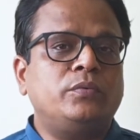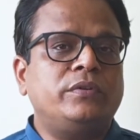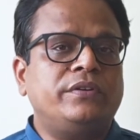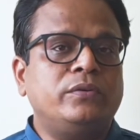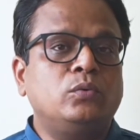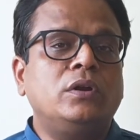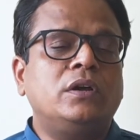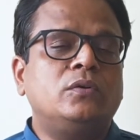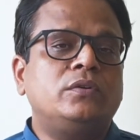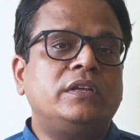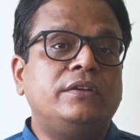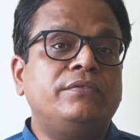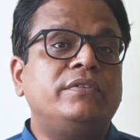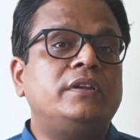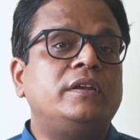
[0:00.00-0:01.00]
to be ruled
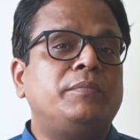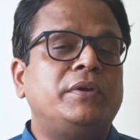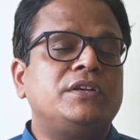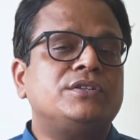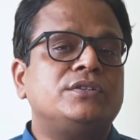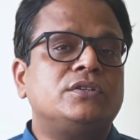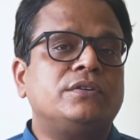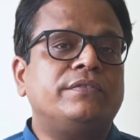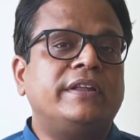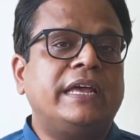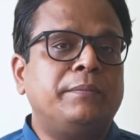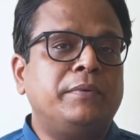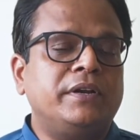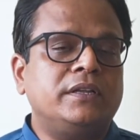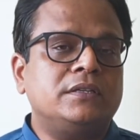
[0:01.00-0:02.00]
out even in patients of
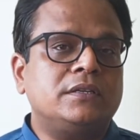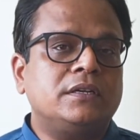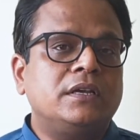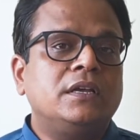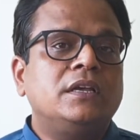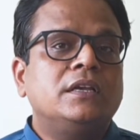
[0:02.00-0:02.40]
diabetes.